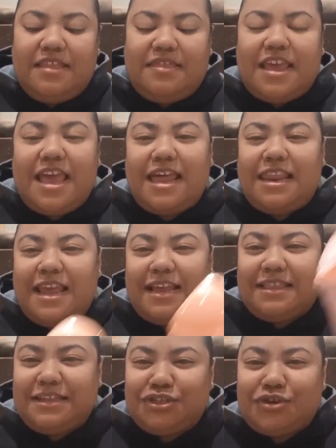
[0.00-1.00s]
They had
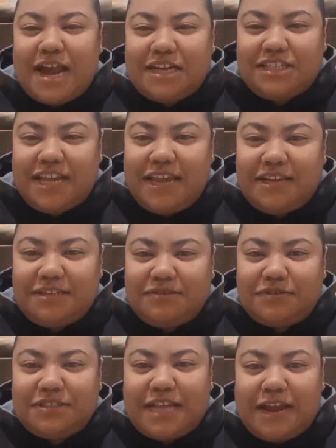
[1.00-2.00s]
like the trash can
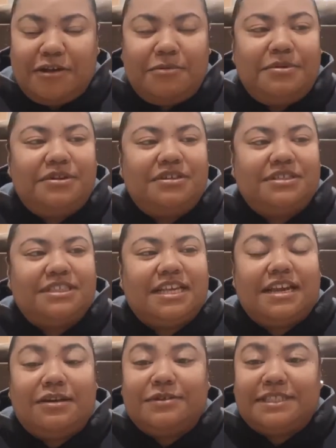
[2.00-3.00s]
recyclables,
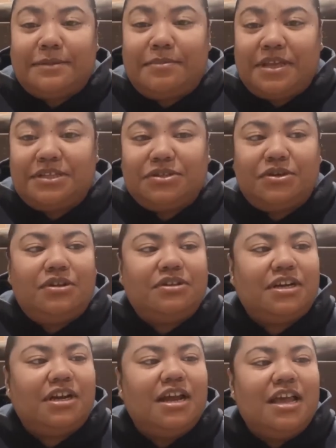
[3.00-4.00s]
and it was a pencil
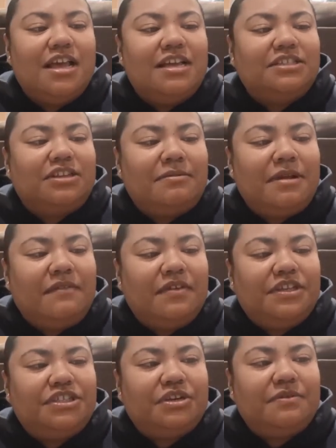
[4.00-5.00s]
holder. So I'm not
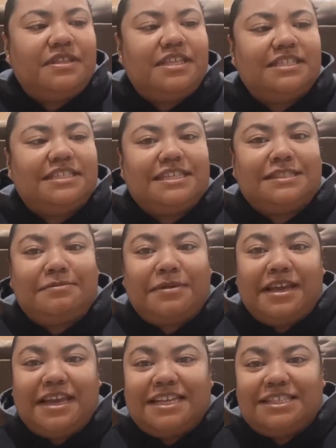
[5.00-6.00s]
really sure what this is,
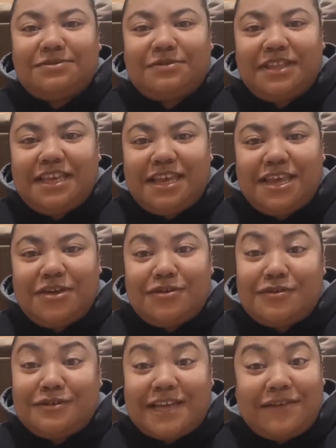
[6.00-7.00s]
but it's really cute.
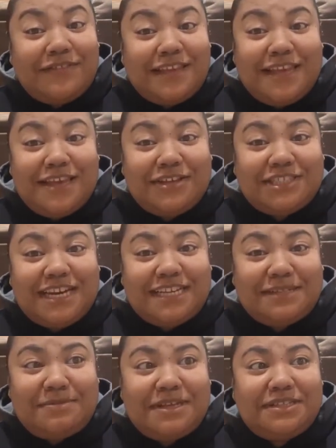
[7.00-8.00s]
You definitely can use it
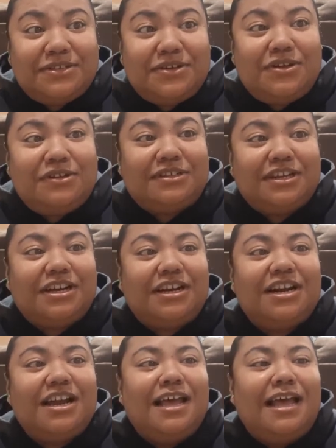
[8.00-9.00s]
as a pencil holder.